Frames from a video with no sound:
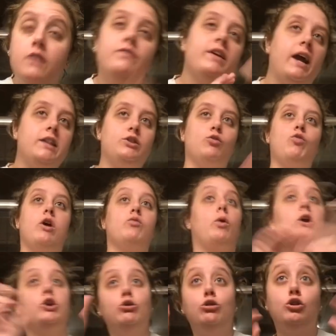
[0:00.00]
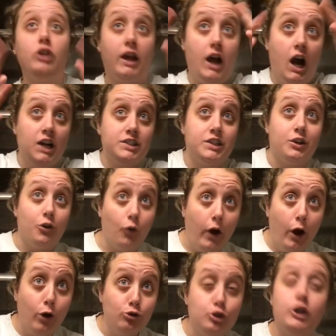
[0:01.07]
Forget the runway. You look like Oscar the
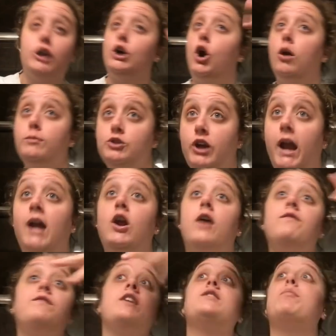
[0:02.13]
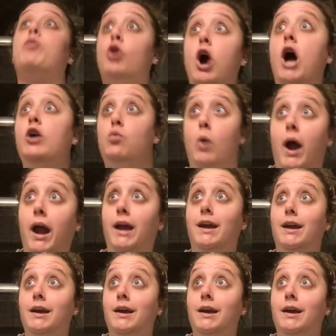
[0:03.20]
Grouch in a garbage can on 5th Broadway.